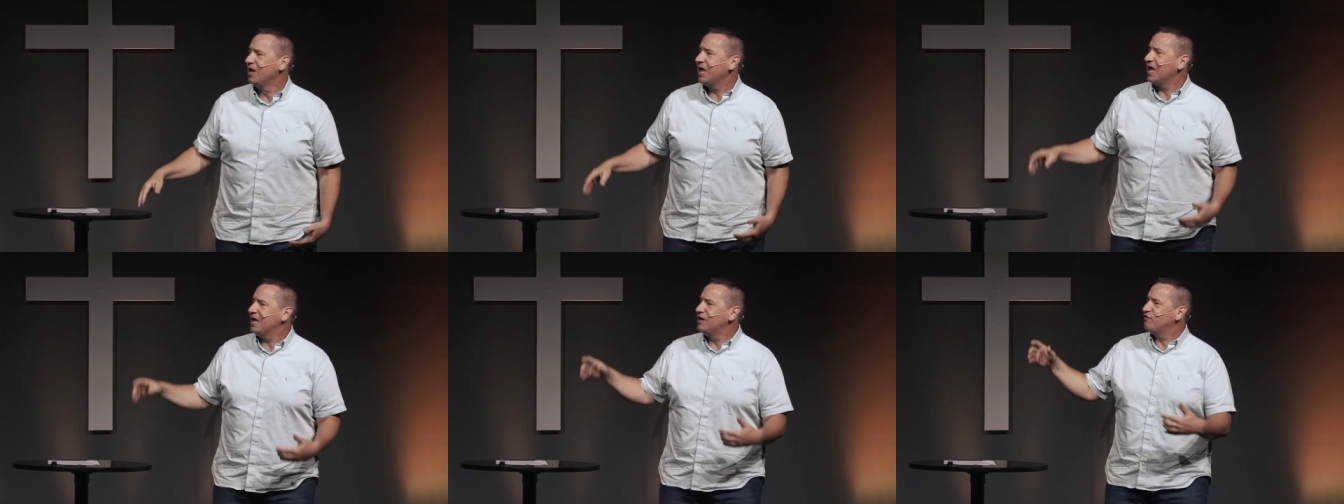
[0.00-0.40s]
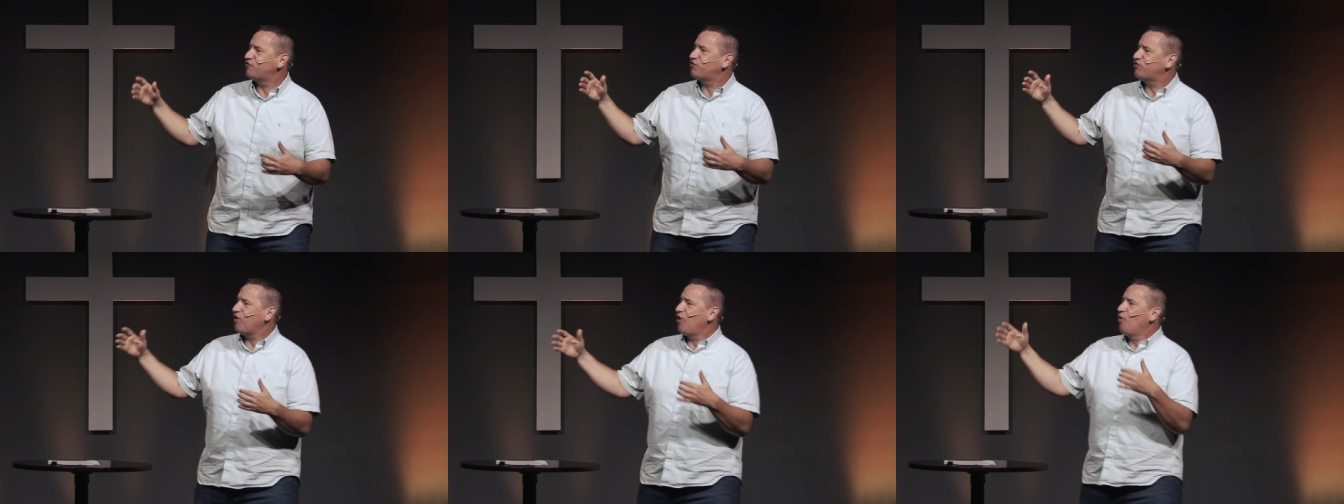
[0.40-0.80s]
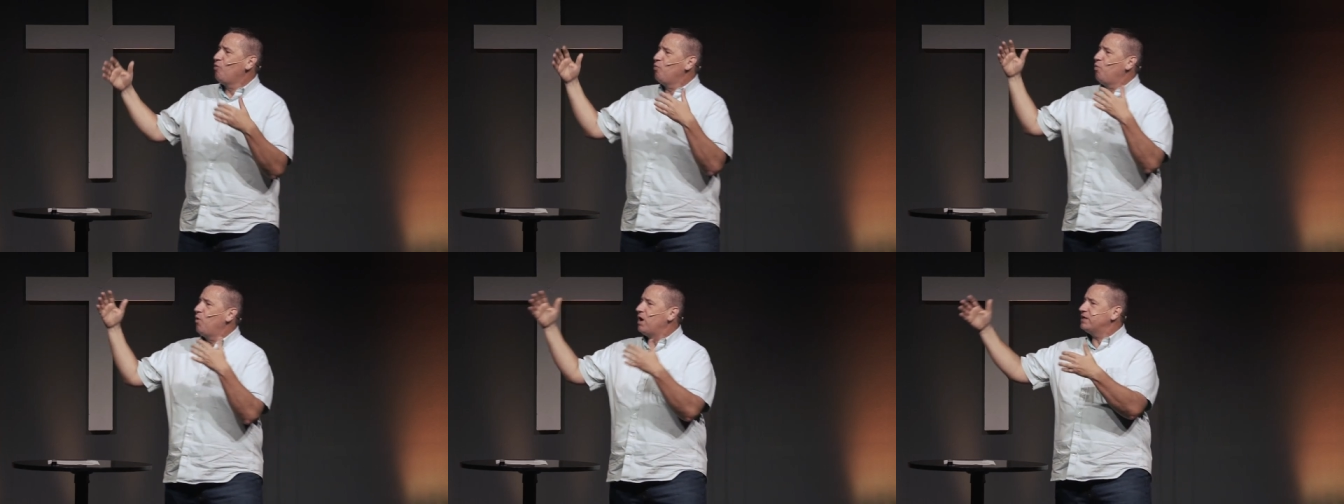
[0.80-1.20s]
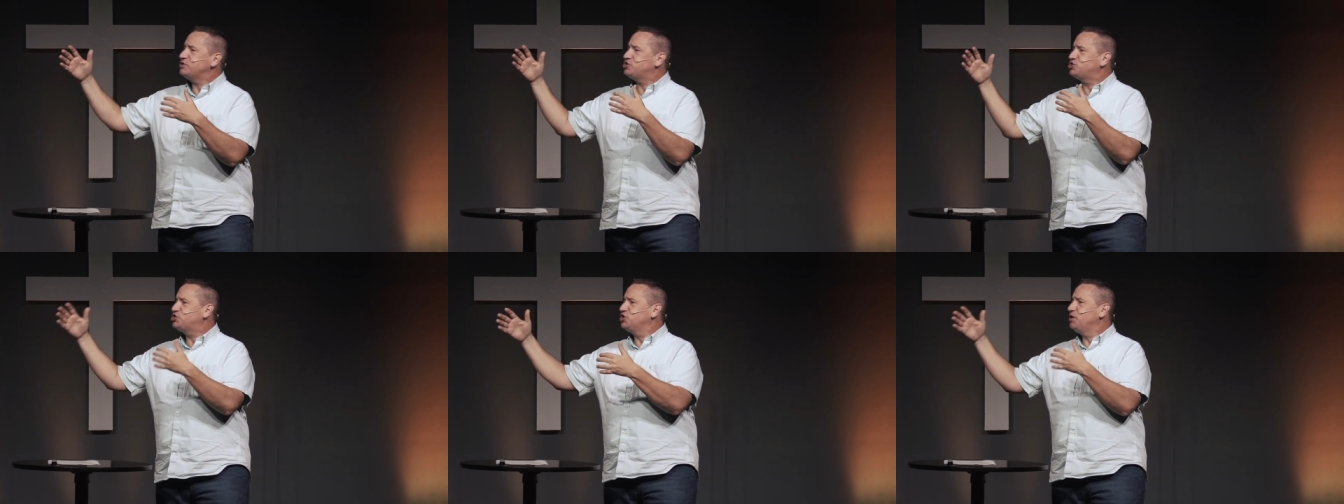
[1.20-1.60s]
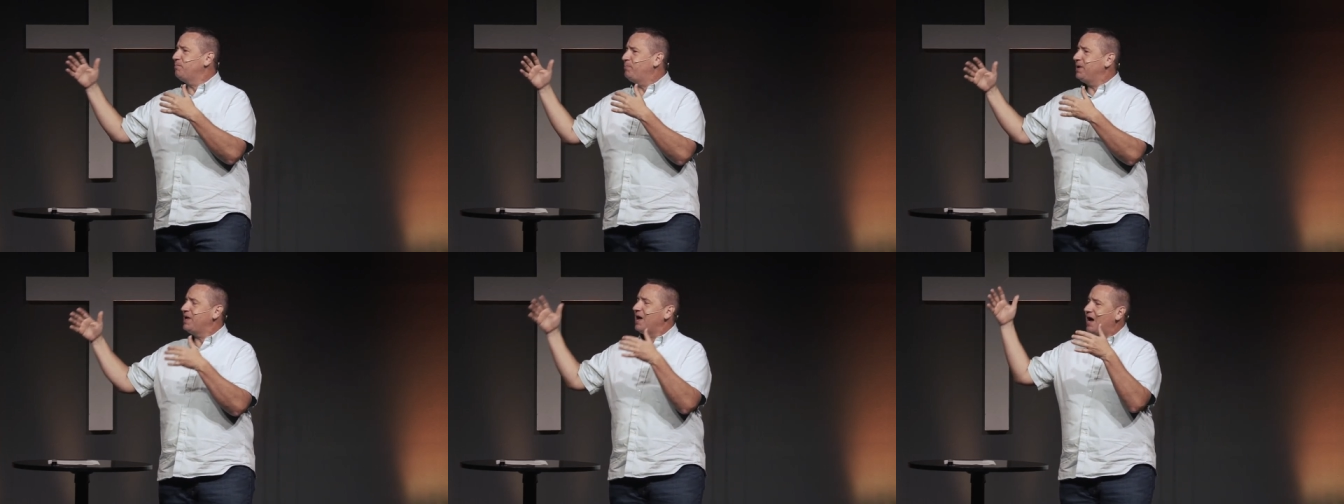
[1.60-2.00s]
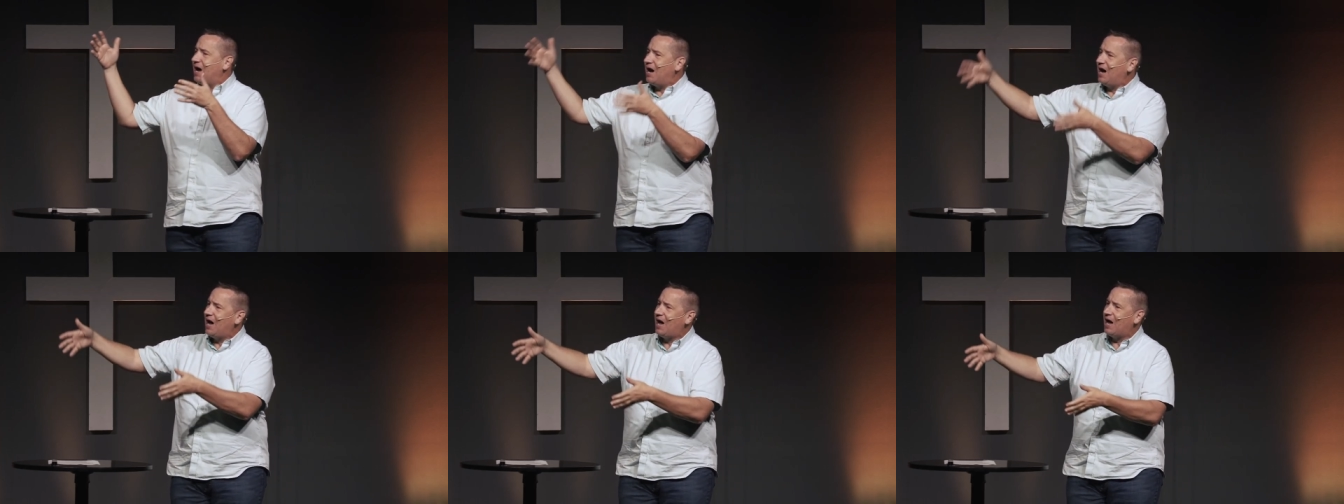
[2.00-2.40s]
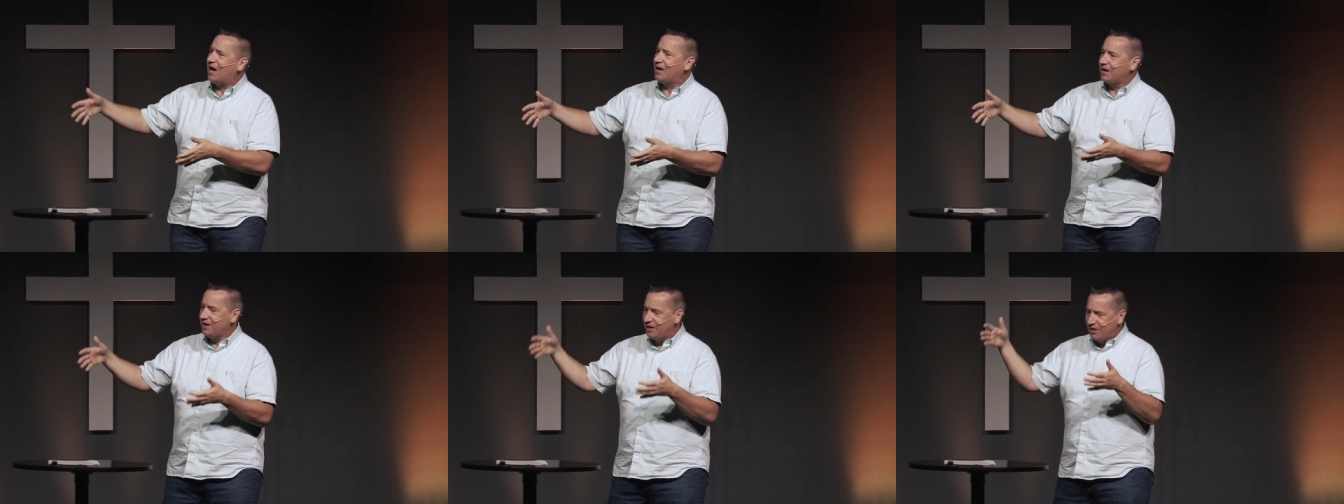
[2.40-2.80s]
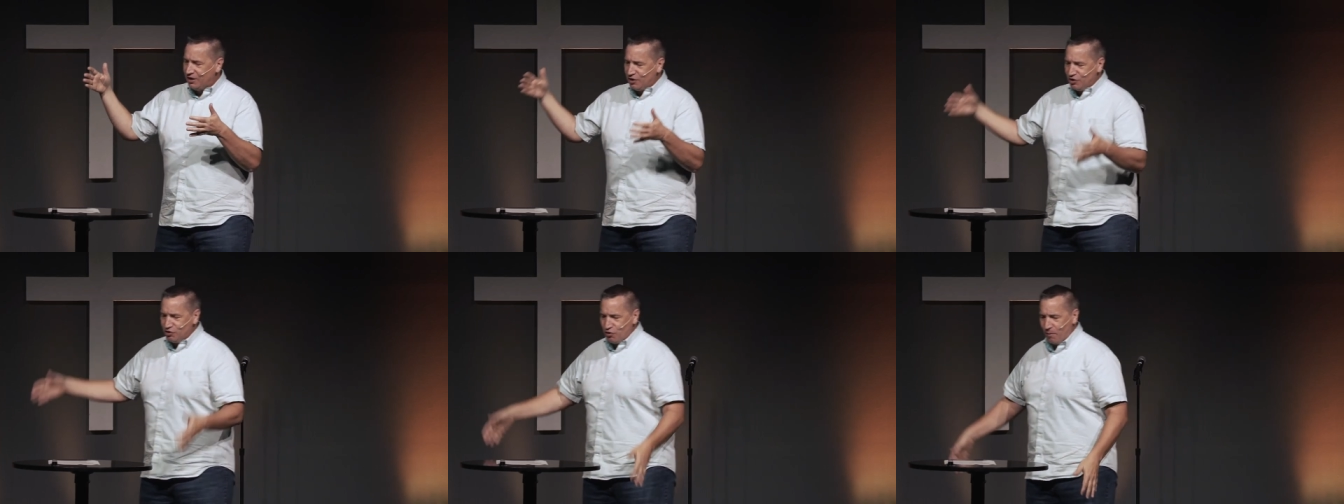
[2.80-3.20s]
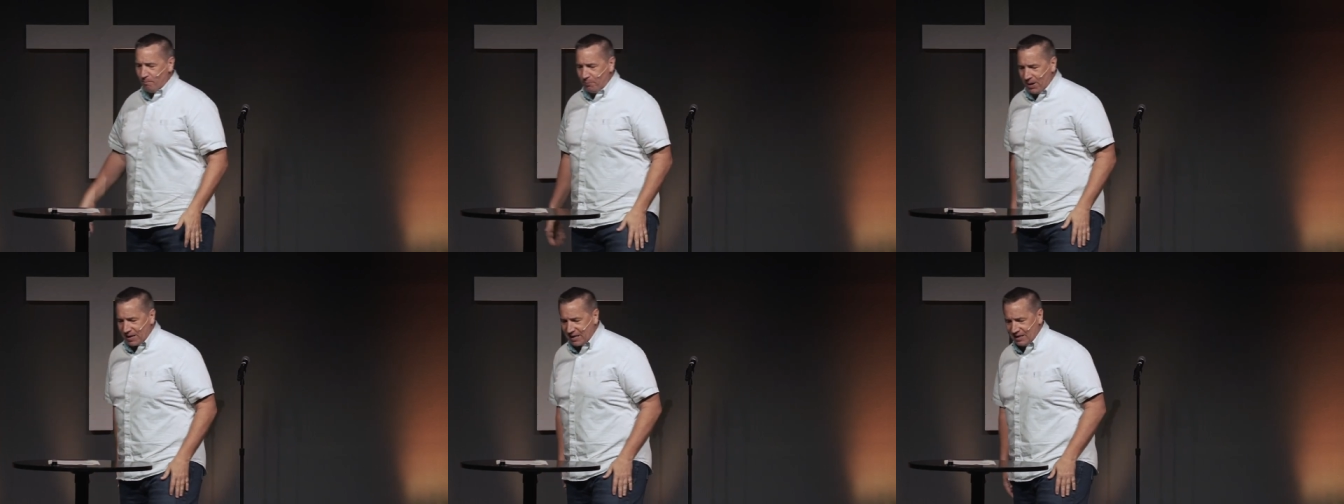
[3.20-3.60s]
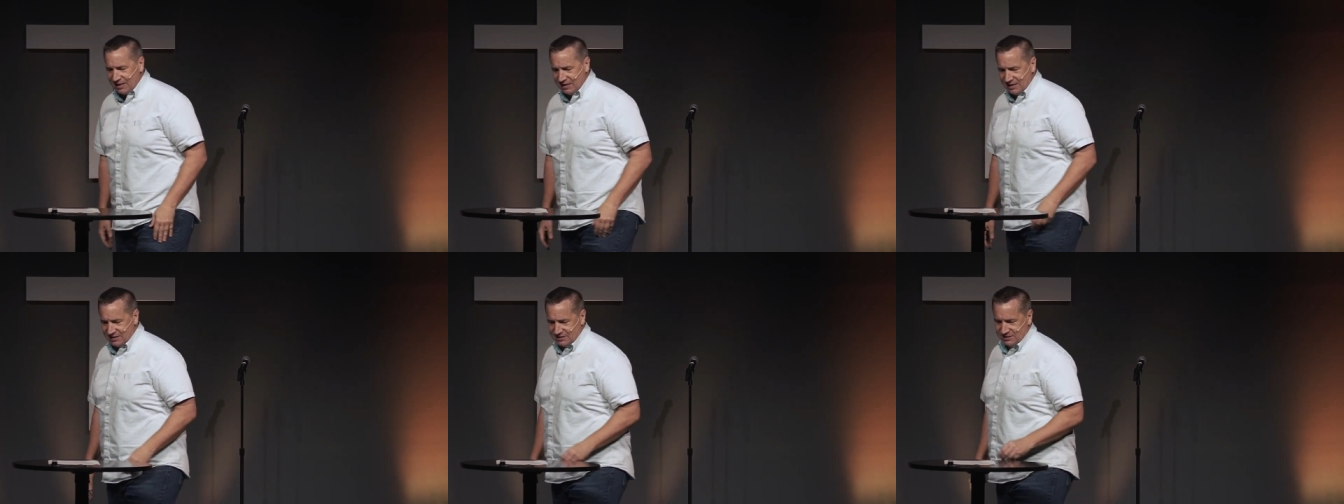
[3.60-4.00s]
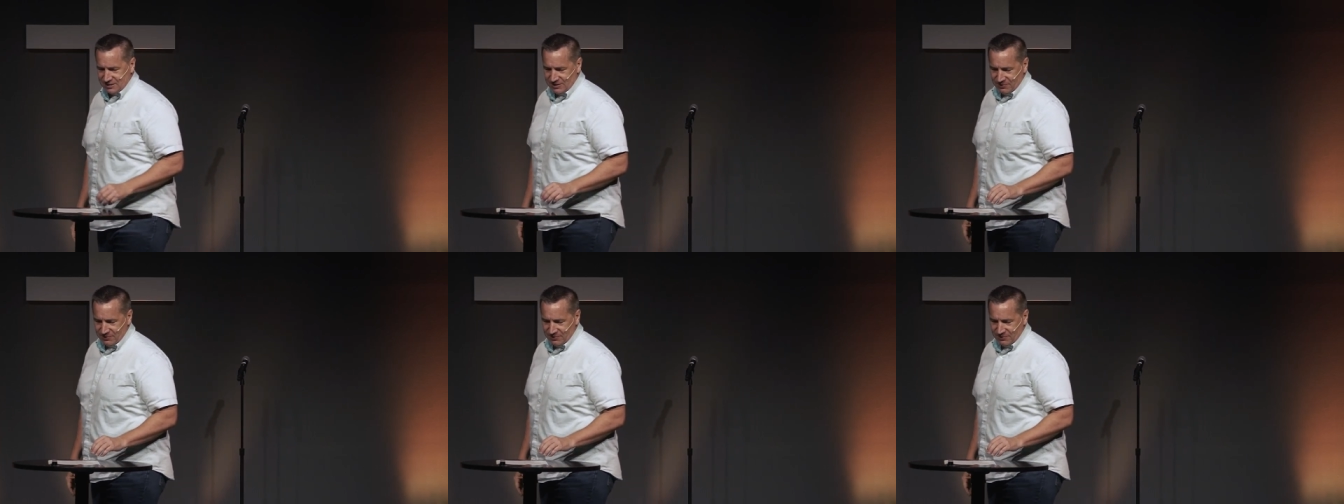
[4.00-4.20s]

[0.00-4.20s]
And if so, what should be on your bucket list?